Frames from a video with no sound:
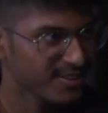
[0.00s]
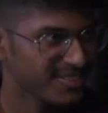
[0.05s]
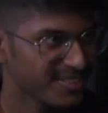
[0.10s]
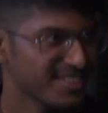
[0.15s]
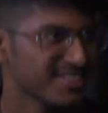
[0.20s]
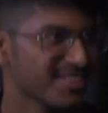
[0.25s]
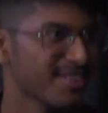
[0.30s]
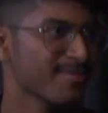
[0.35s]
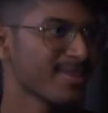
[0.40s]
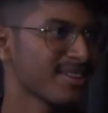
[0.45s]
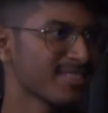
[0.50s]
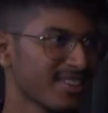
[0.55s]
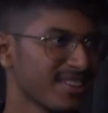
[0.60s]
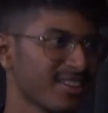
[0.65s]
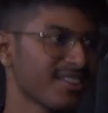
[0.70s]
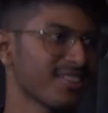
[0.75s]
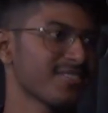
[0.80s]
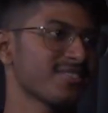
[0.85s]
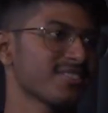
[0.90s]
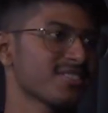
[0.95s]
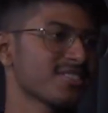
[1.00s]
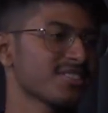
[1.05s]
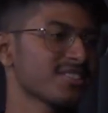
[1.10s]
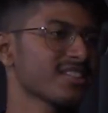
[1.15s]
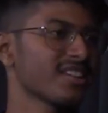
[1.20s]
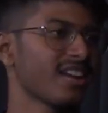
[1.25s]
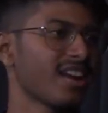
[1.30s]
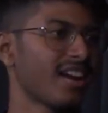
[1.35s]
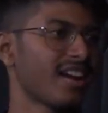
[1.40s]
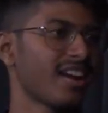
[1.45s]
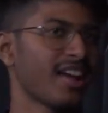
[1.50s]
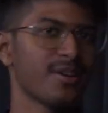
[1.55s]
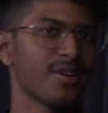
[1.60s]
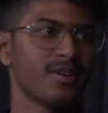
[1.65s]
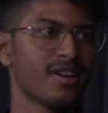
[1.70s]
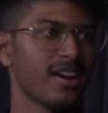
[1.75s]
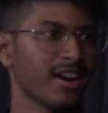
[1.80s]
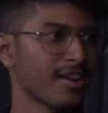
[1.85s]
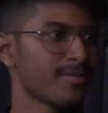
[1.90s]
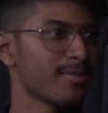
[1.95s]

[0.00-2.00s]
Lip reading: for this amazing conversation. And I would